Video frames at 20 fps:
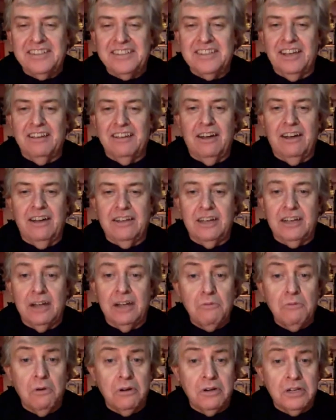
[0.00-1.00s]
So I
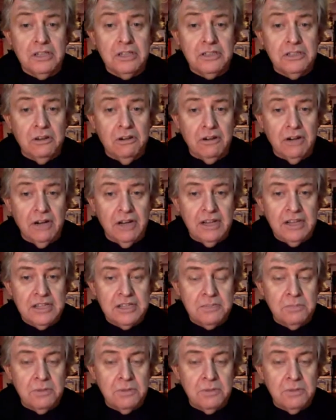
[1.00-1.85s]
don't want any chocolates.